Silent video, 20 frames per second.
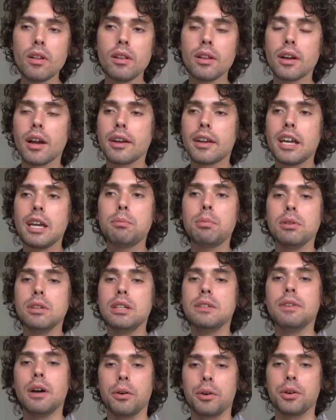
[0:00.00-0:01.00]
I can't
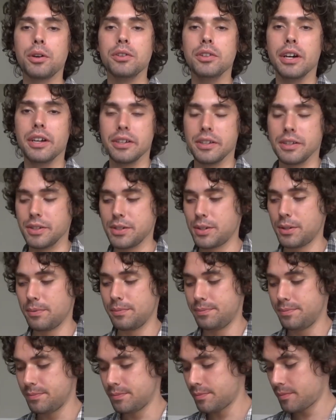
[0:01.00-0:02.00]
believe how good that is.
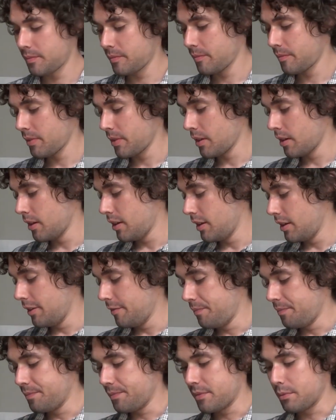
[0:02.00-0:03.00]

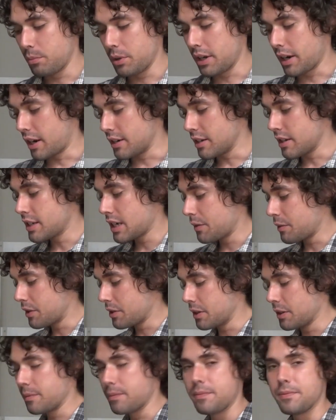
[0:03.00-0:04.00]
But yeah guys, that's
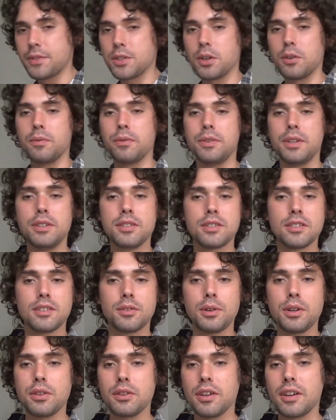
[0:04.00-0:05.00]
everything. So these
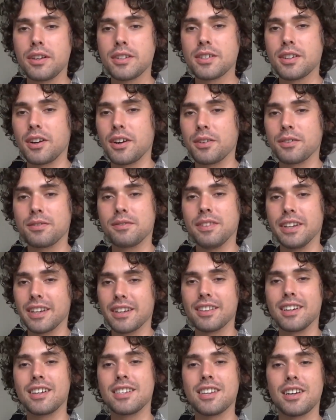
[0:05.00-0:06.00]
3 things are like
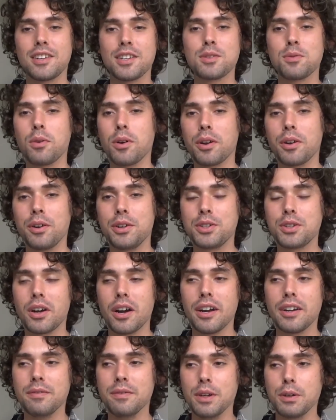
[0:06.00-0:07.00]
things I just wanted to
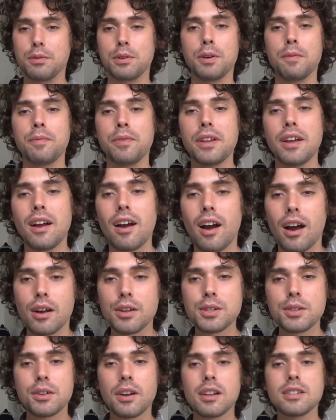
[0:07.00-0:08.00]
try different. I
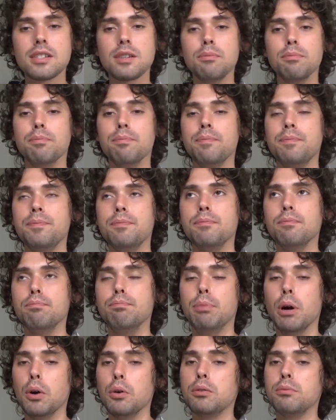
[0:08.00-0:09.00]
also got some
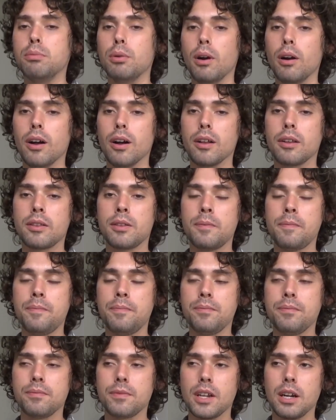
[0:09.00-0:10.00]
bone broth
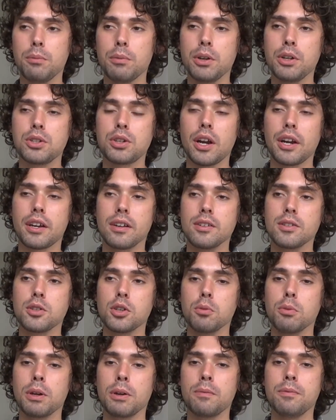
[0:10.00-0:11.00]
that I'm going to try
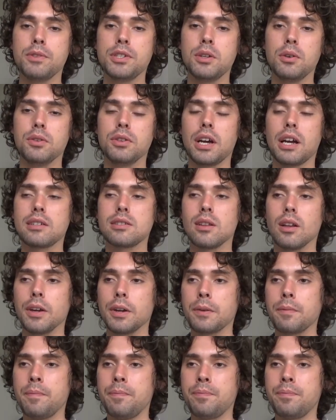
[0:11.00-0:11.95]
consuming. See what that's like.